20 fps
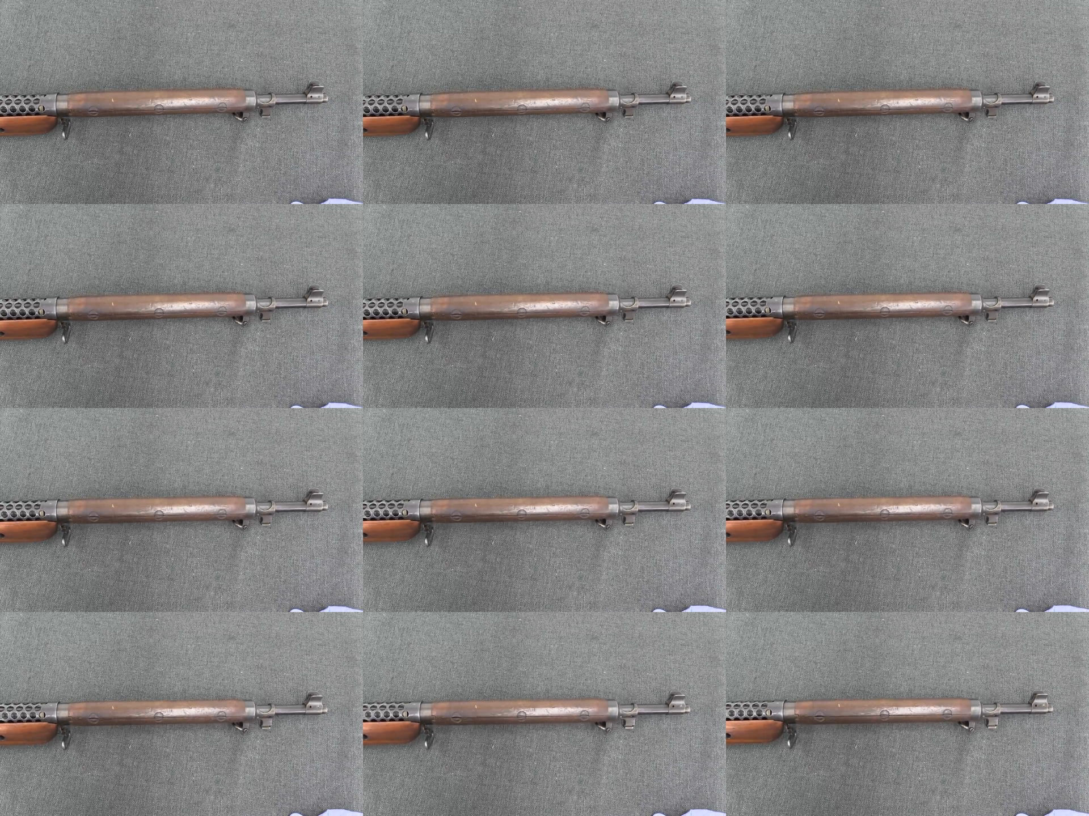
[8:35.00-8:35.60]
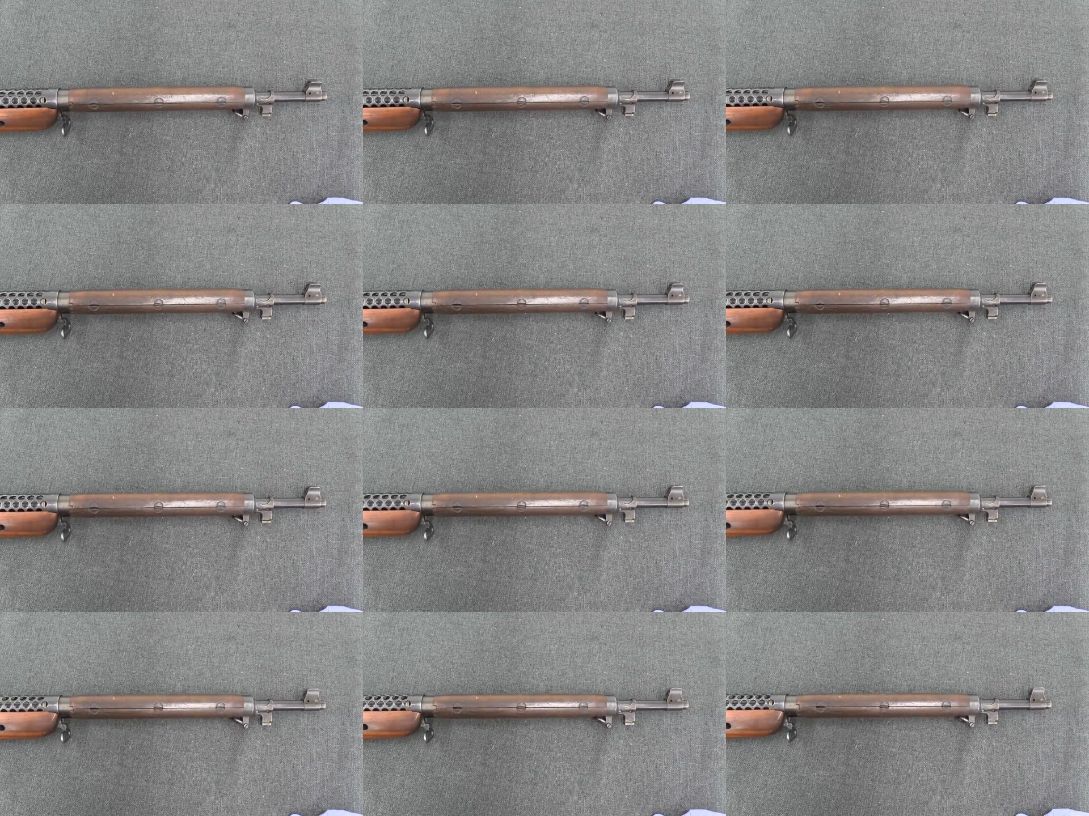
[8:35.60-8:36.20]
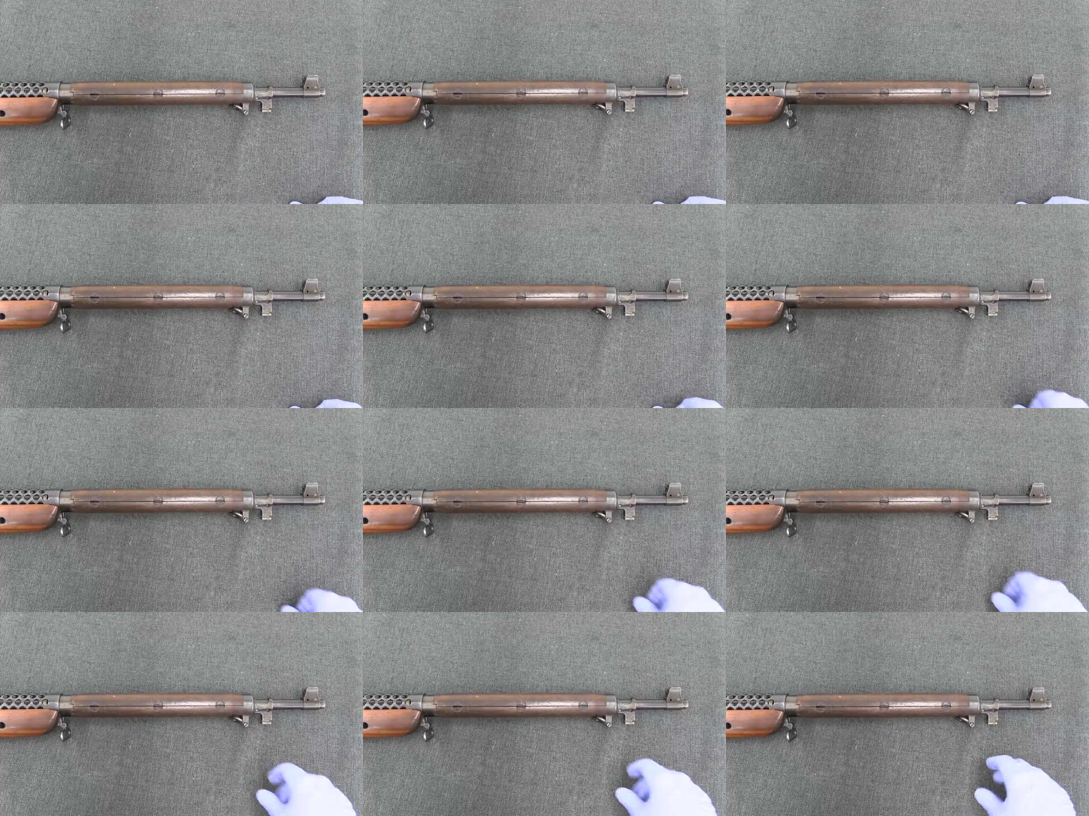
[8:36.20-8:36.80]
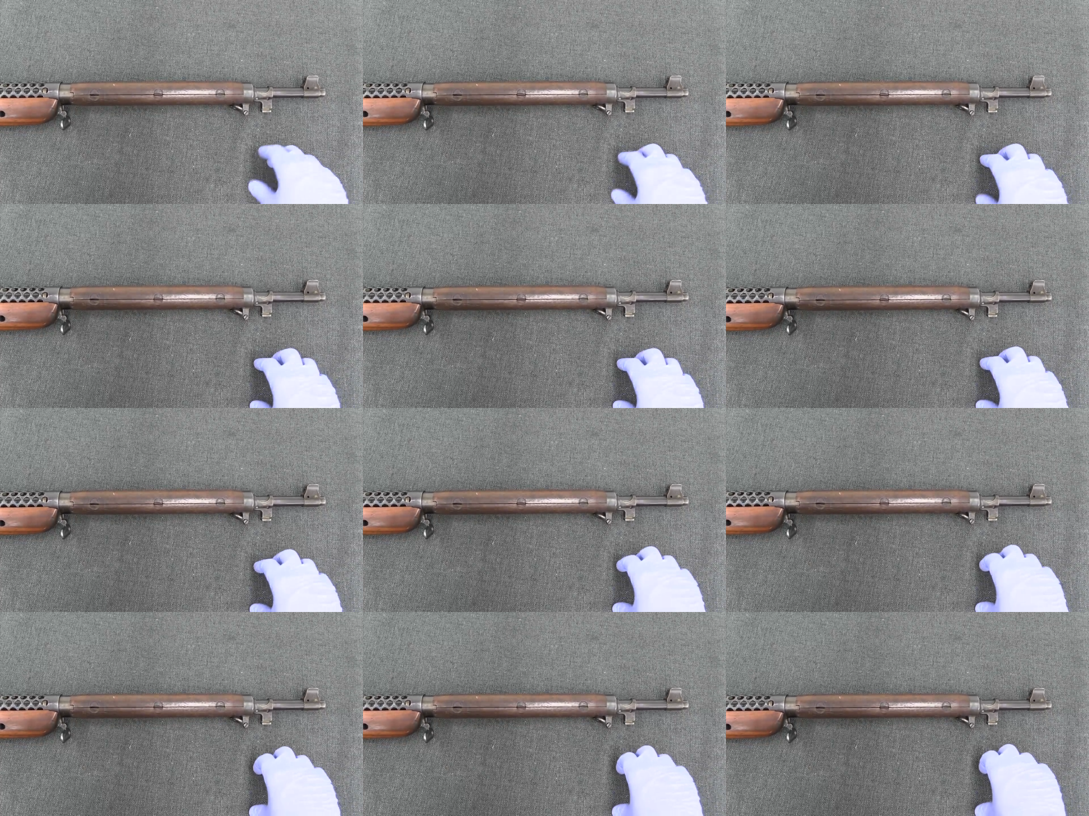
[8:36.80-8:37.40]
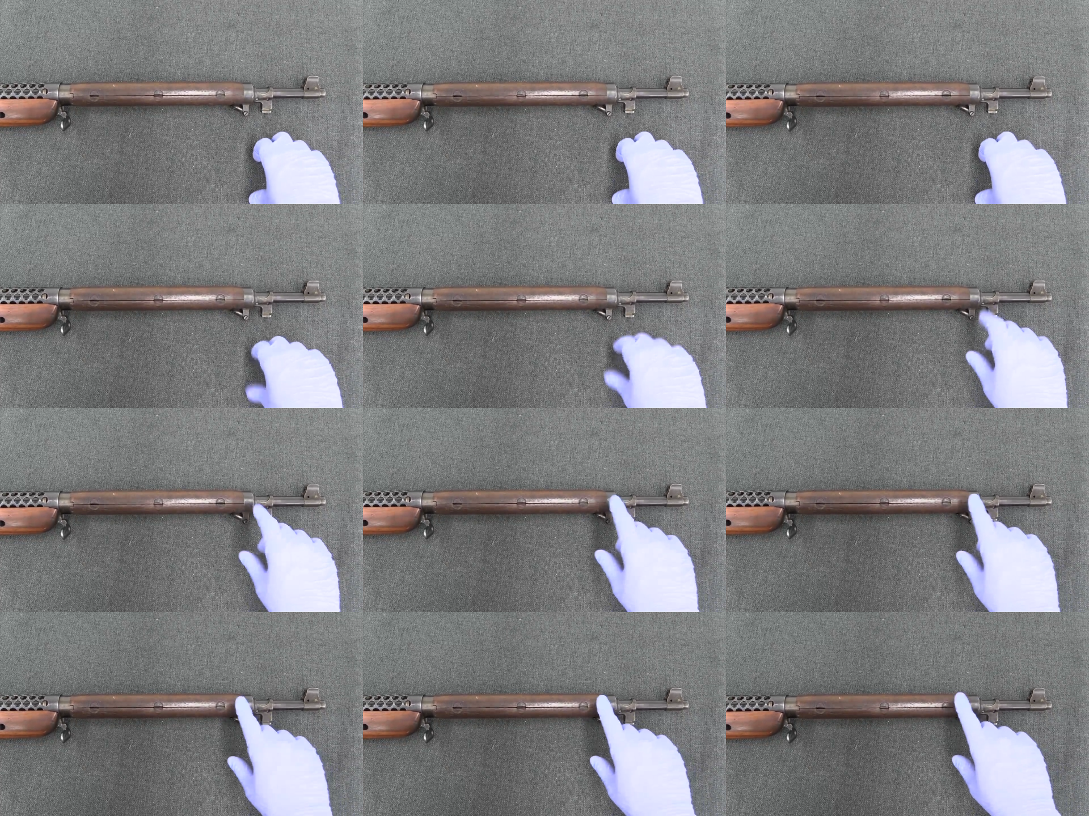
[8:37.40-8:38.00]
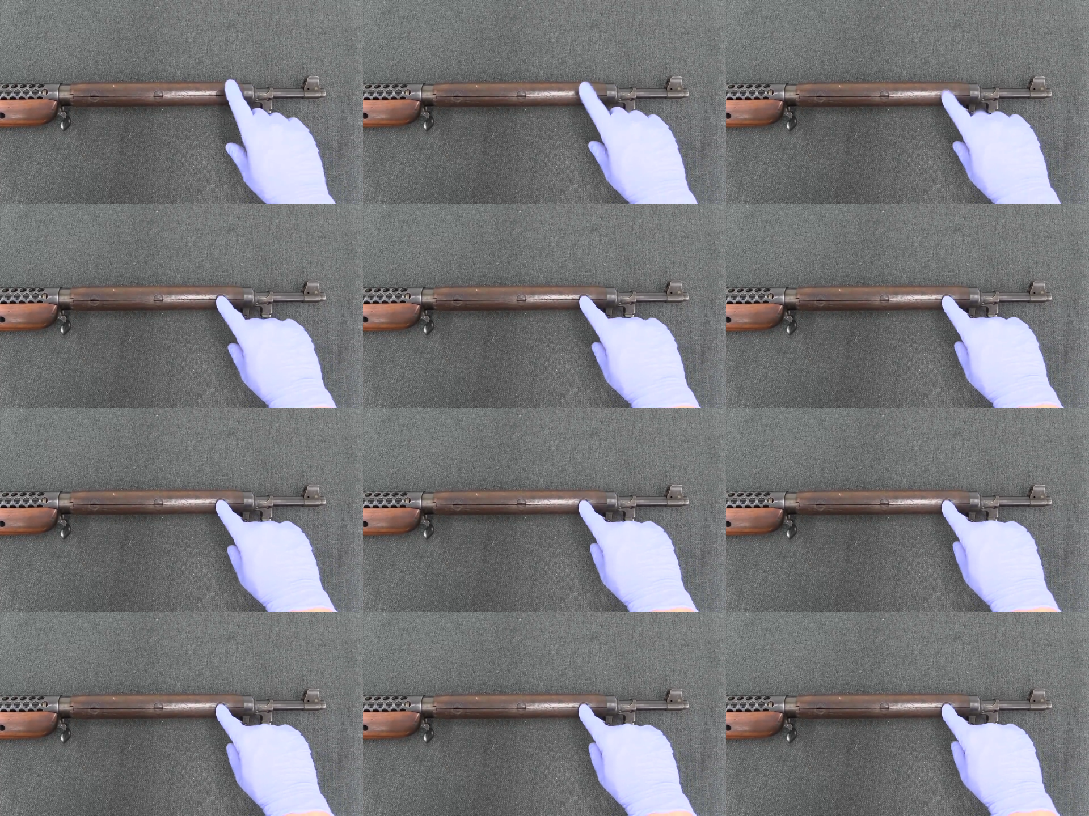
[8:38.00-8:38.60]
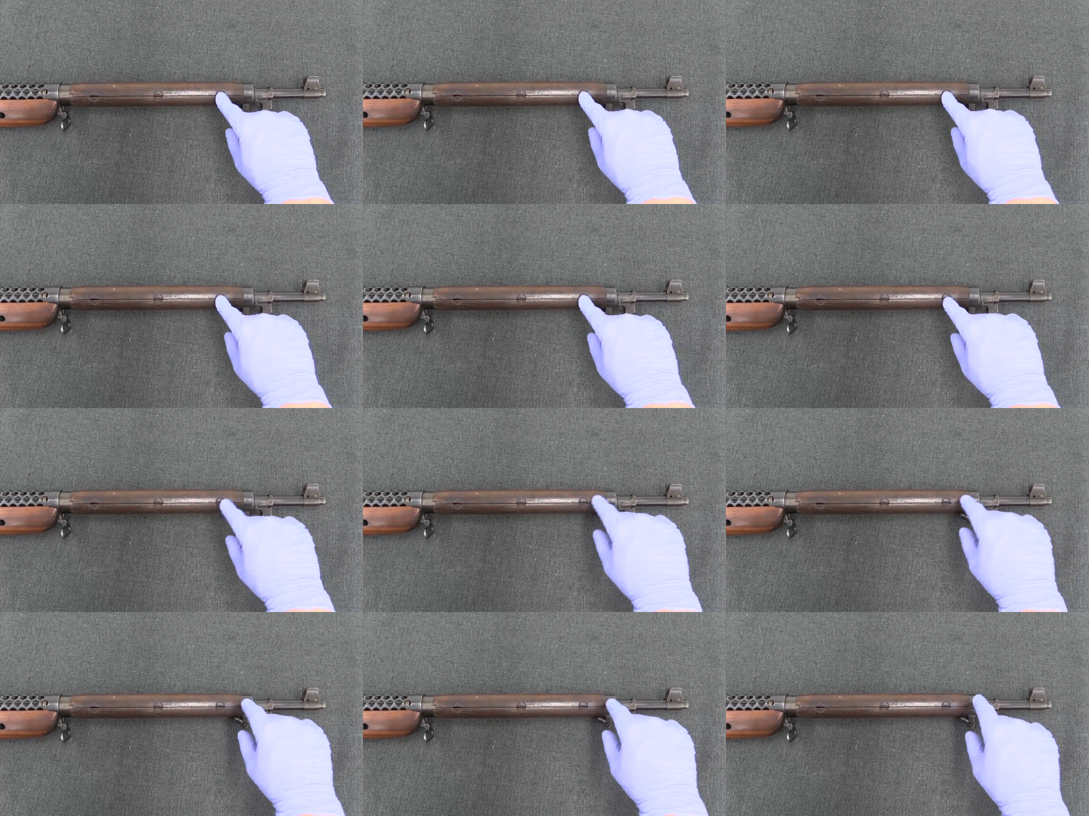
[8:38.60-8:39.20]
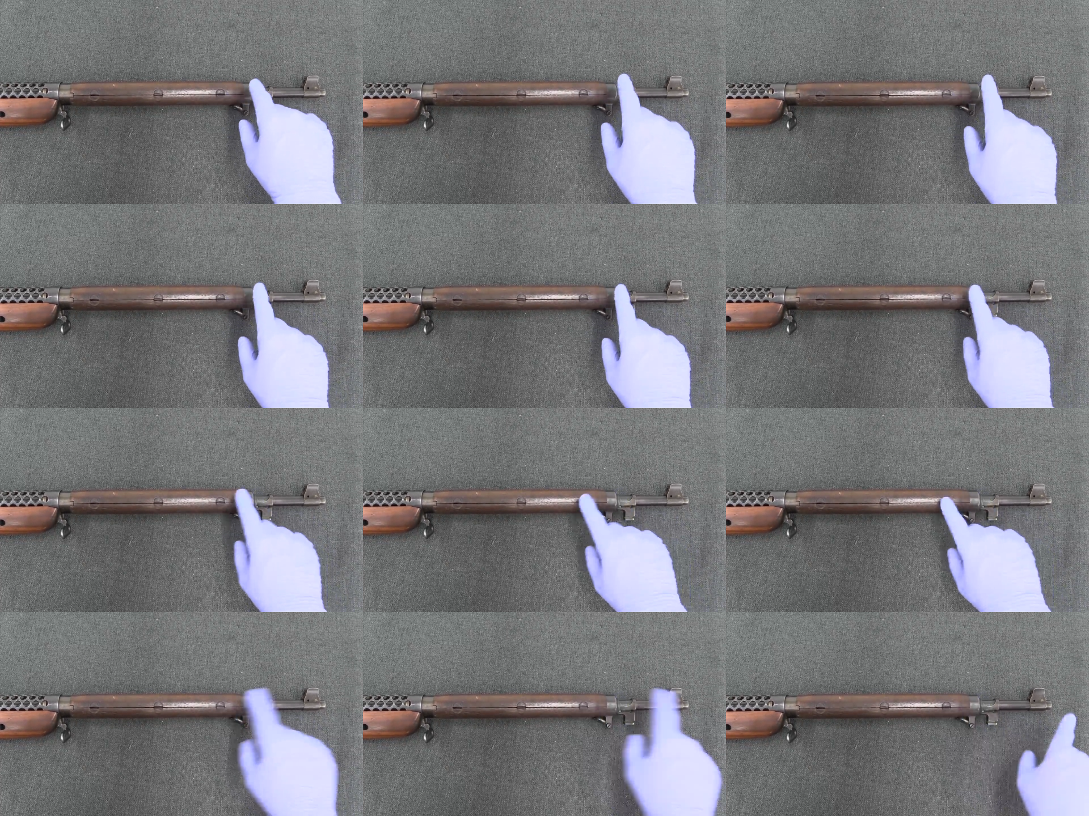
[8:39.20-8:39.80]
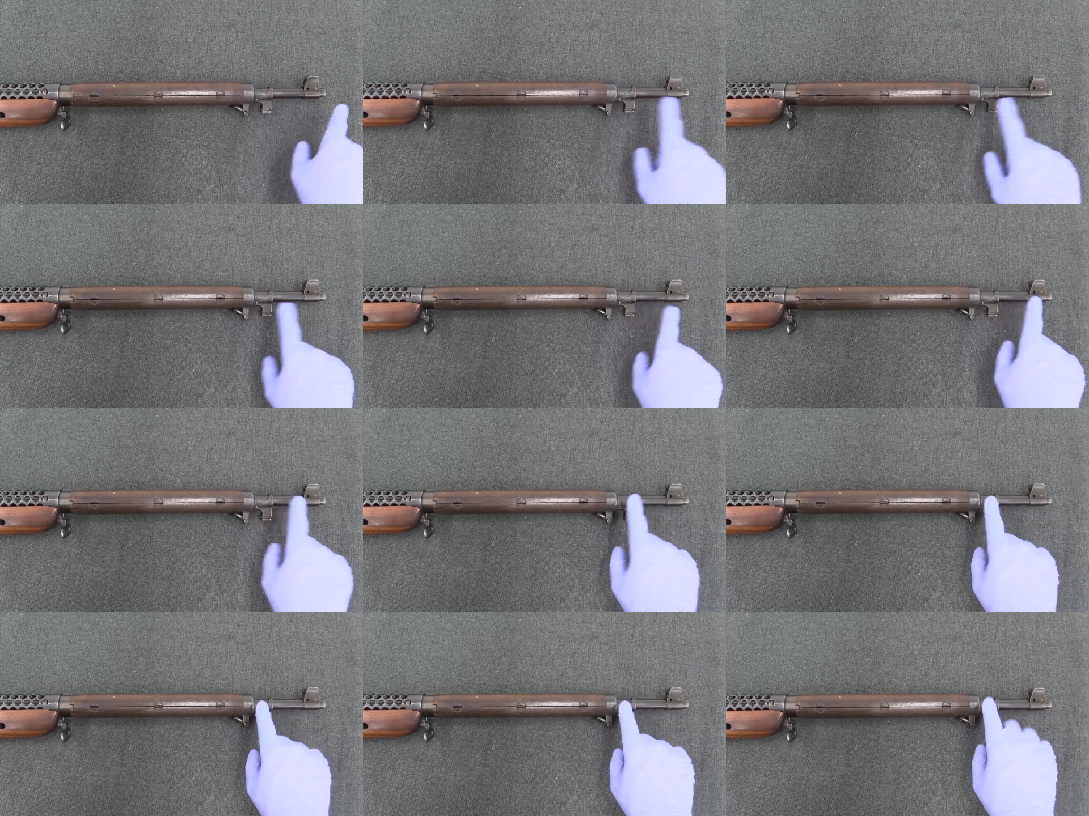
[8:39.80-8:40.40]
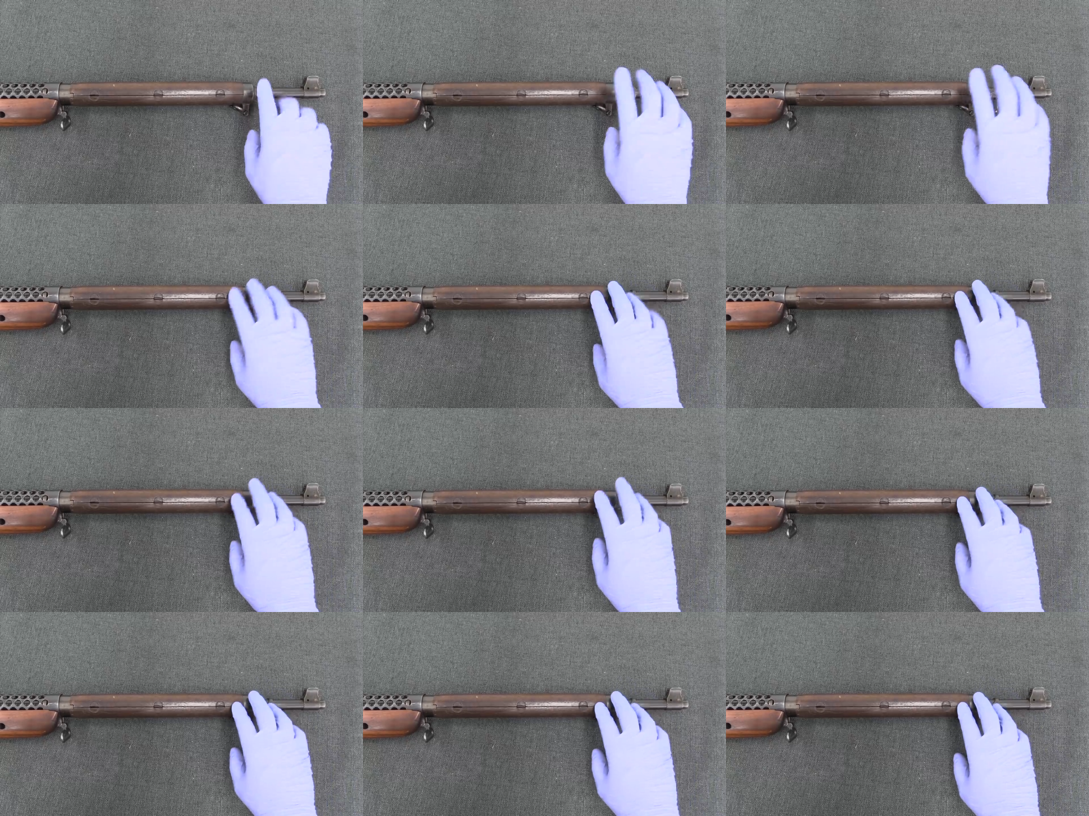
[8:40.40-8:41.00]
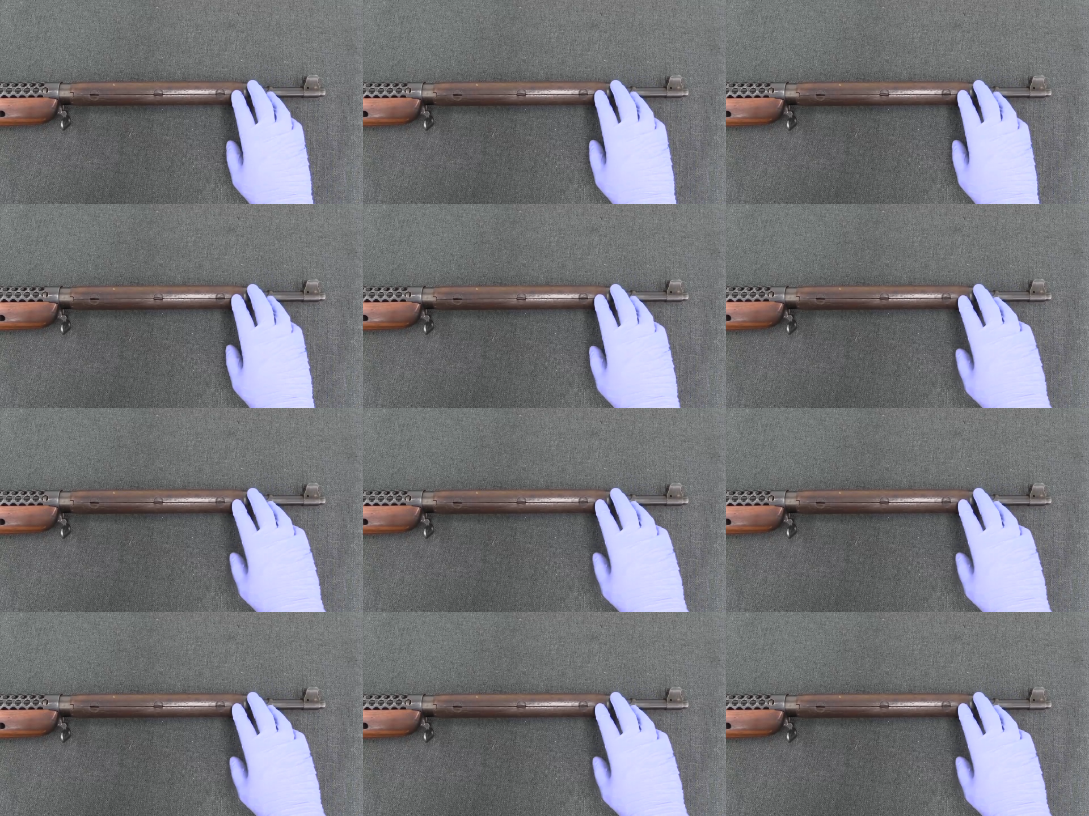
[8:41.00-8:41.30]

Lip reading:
[unreadable: no face in view]